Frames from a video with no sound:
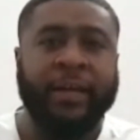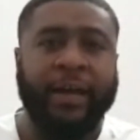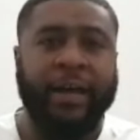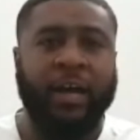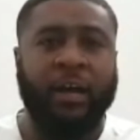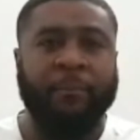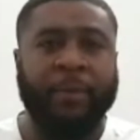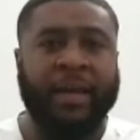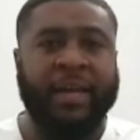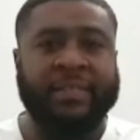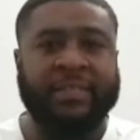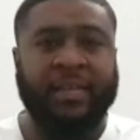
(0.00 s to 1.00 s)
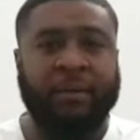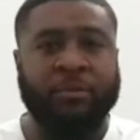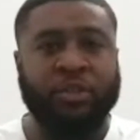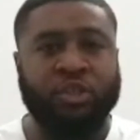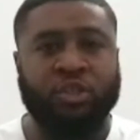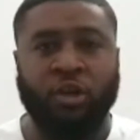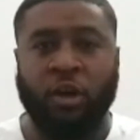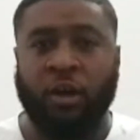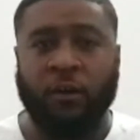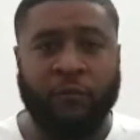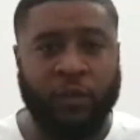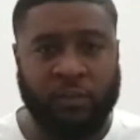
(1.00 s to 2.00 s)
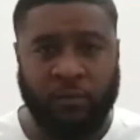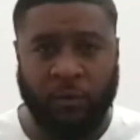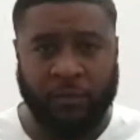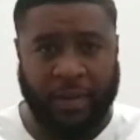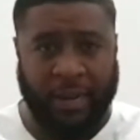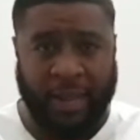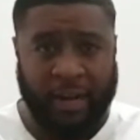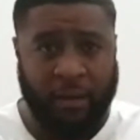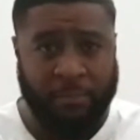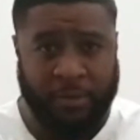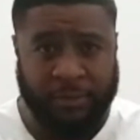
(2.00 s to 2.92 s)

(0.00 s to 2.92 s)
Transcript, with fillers: And I want to start, first of all, with the lineup.